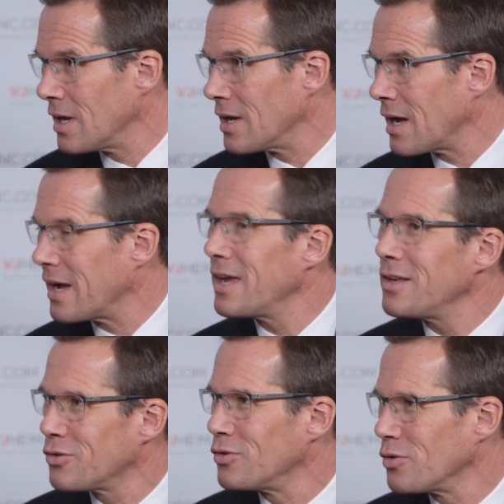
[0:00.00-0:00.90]
I
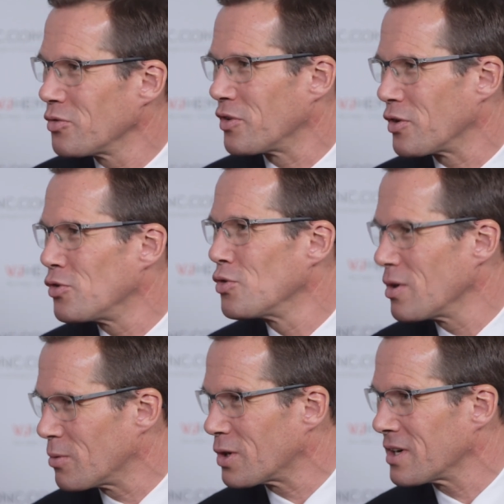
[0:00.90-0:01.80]
hate to use the
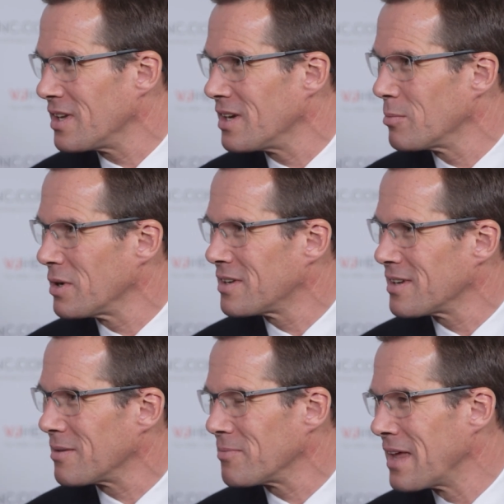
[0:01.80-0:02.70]
cure word here, but
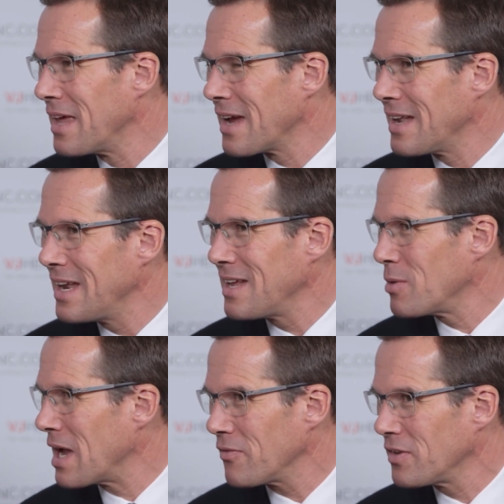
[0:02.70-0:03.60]
clearly
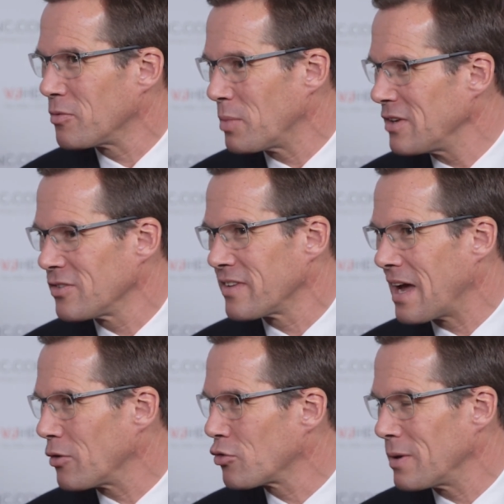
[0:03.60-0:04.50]
we have these patients
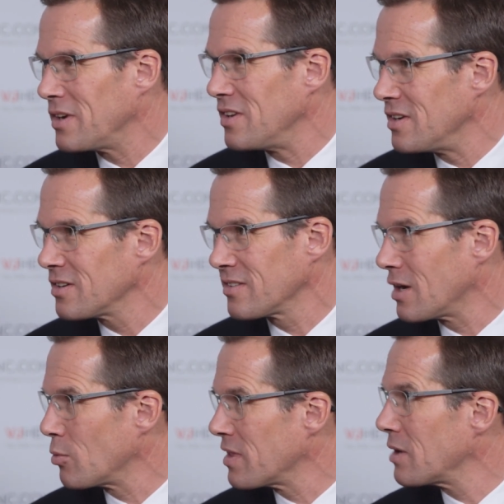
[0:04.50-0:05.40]
out 20 years
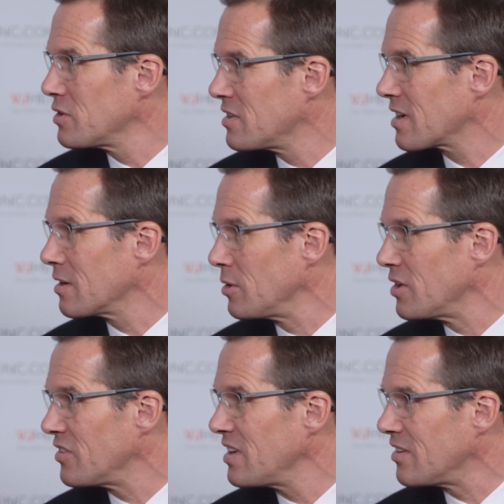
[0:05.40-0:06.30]
now without detectable
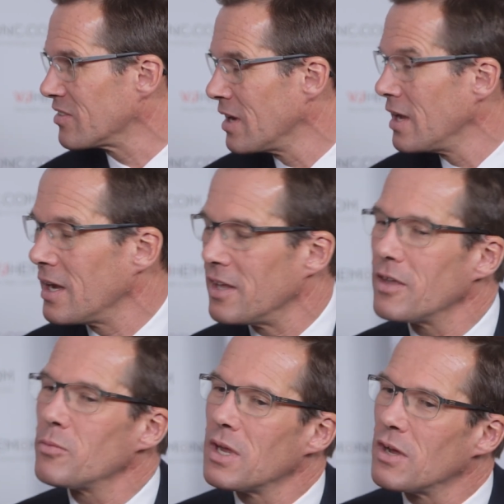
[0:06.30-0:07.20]
disease. And
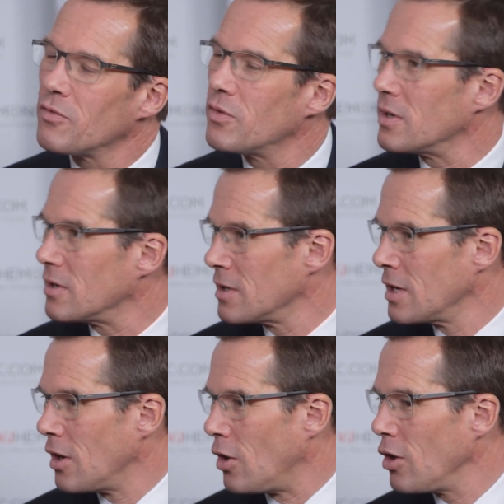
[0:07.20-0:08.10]
then we have
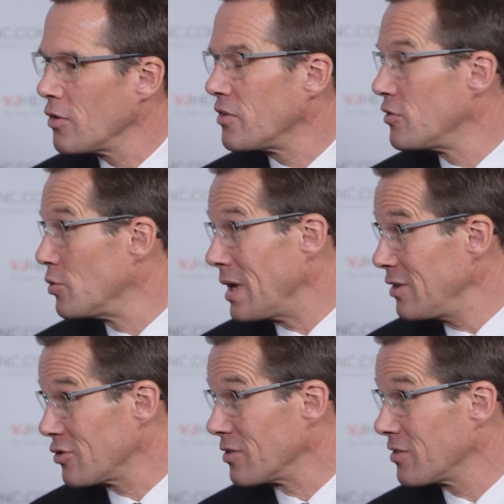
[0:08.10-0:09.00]
all these new
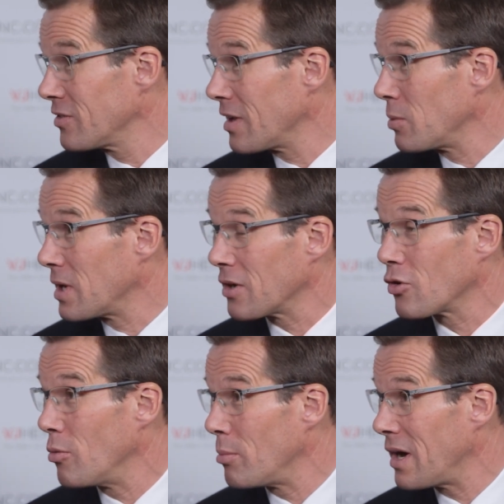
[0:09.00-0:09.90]
agents that we can
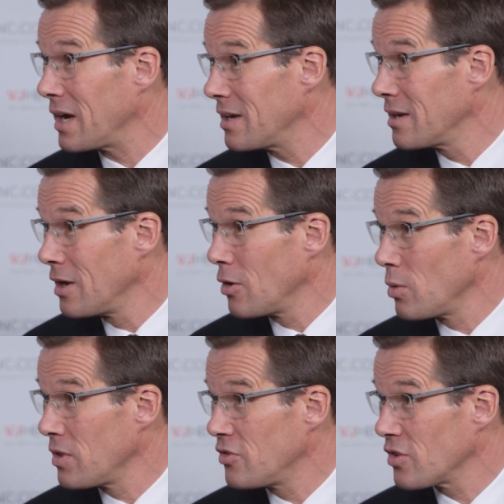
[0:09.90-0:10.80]
combine
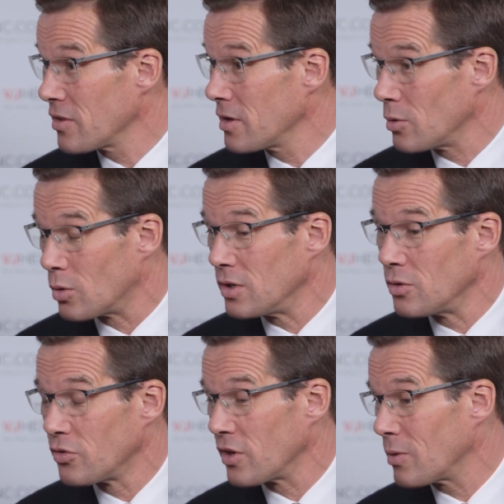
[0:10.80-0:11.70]
with each other or
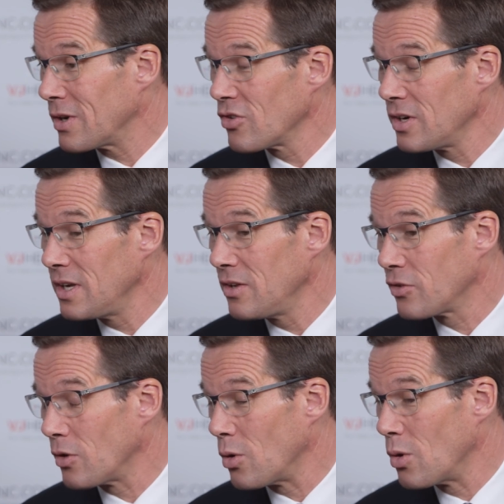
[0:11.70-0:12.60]
use sequentially.
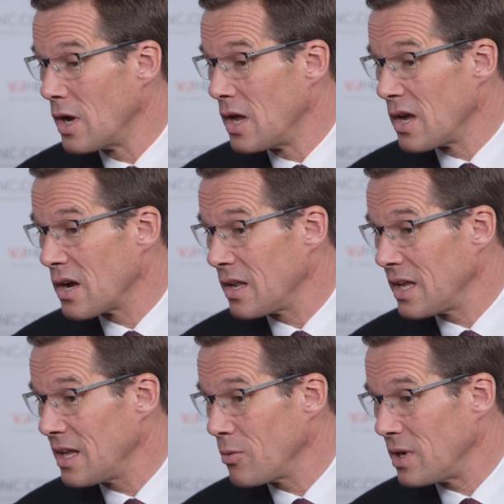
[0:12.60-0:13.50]
So
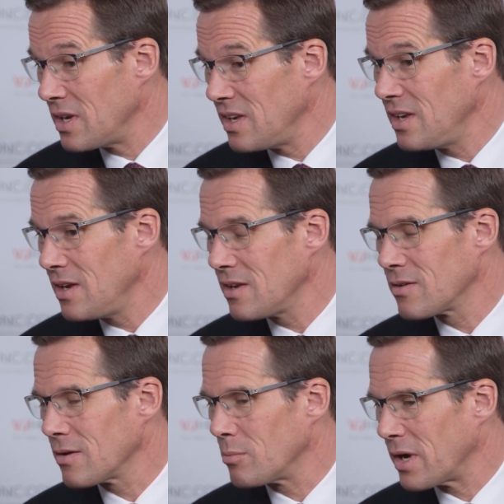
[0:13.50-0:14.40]
clearly, we need
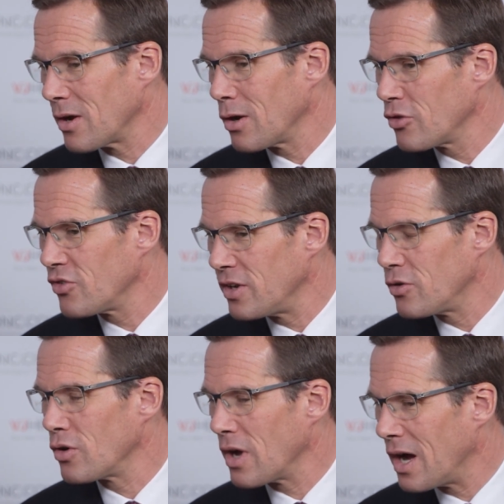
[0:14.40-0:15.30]
biology
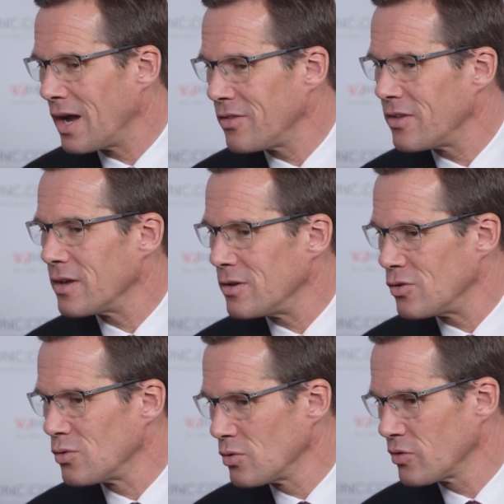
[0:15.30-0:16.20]
to guide their
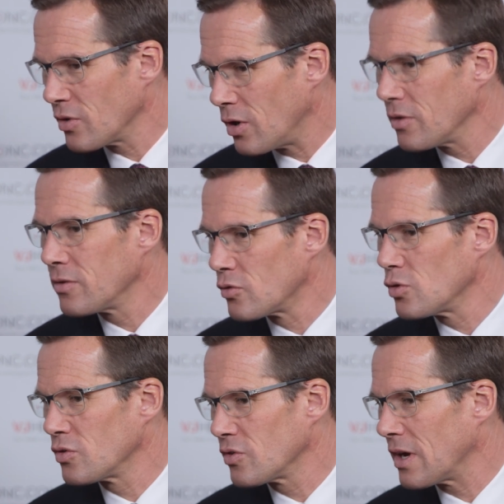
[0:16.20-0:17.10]
use en
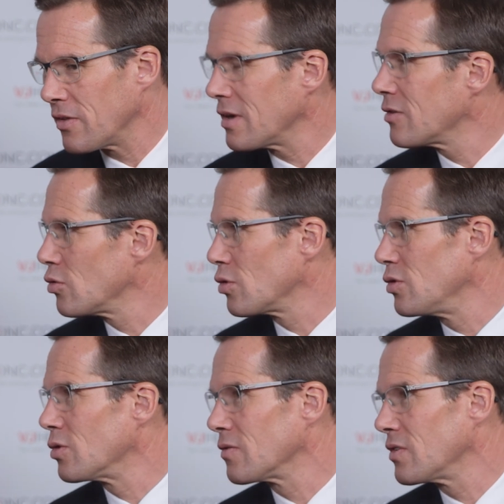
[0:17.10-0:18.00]
route, I think, to
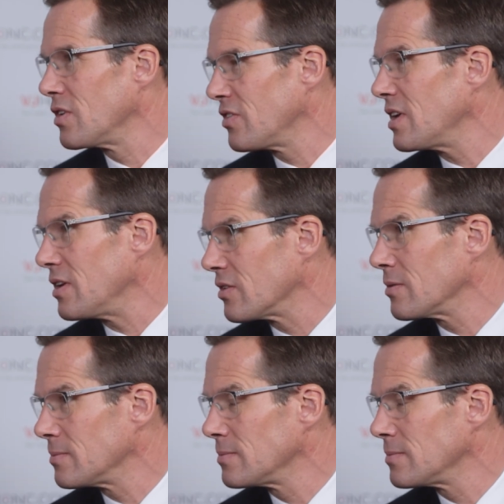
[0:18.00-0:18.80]
cure of the disease.